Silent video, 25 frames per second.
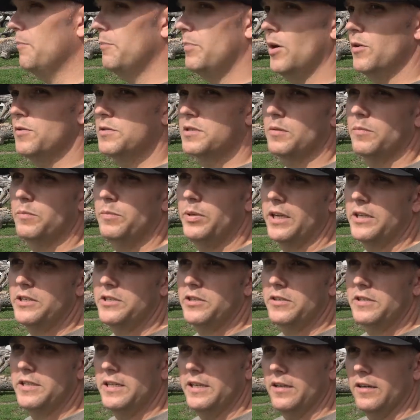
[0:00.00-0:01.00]
post some
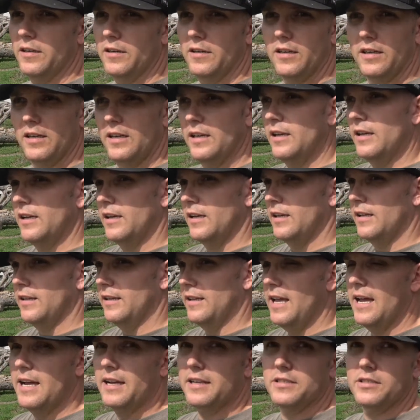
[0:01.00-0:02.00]
pictures here
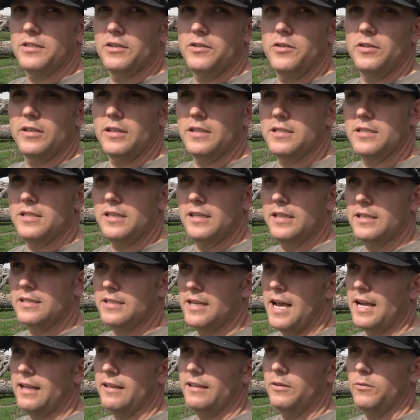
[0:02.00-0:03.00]
next so you can see
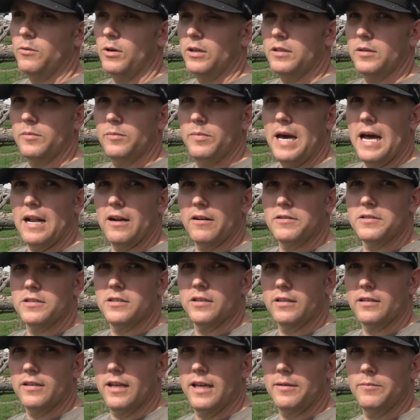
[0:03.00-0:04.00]
exactly what the patterns
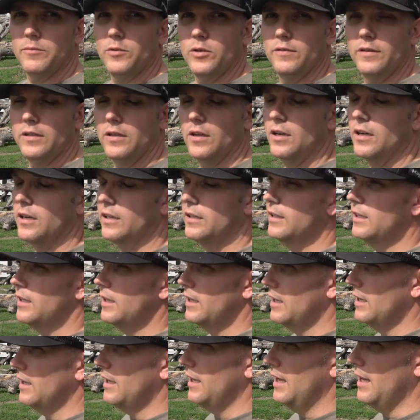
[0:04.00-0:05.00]
look like moving on.
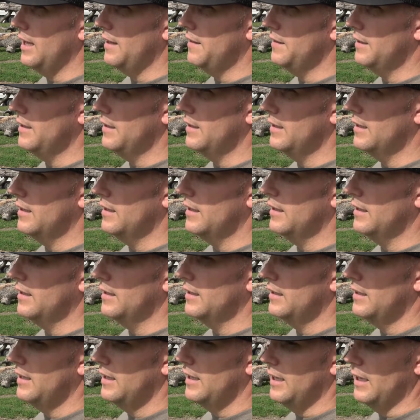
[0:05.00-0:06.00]
And
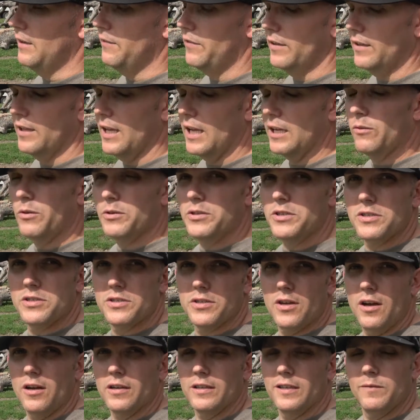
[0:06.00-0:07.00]
then if you like what you
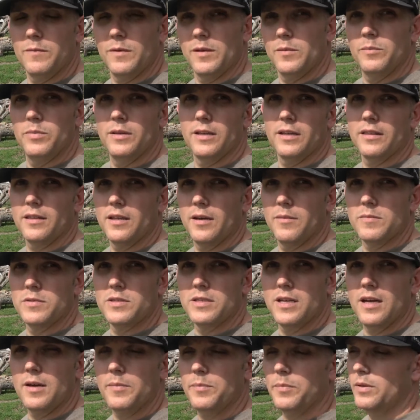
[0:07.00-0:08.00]
saw, give me a big thumbs
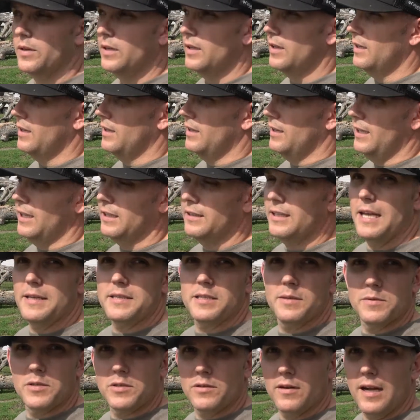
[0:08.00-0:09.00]
up, hit that
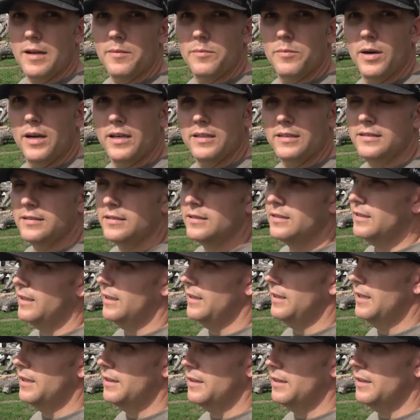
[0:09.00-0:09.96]
subscribe button, and hit